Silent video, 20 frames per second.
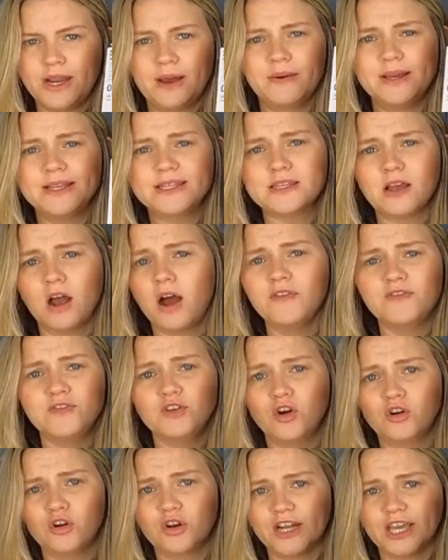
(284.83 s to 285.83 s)
Now, I've
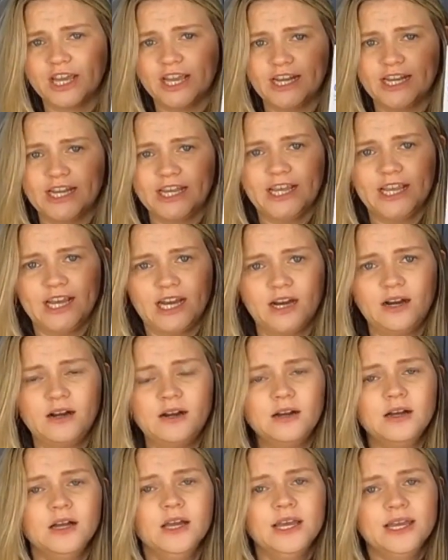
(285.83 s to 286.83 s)
not got it in
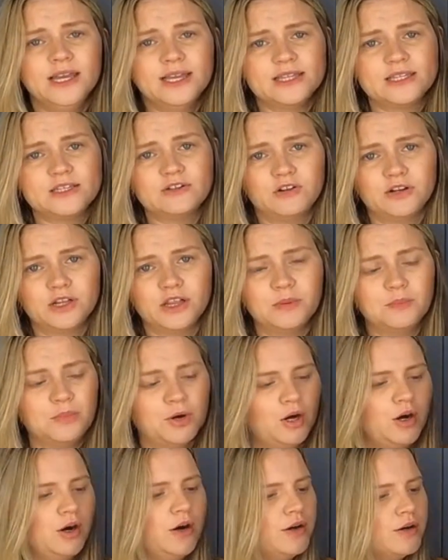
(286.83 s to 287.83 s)
here. It's not in the
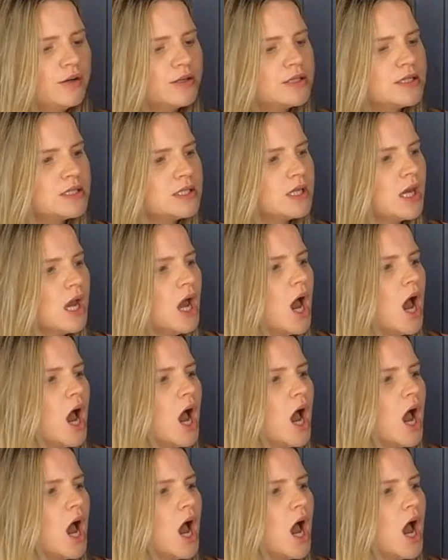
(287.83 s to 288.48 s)
box.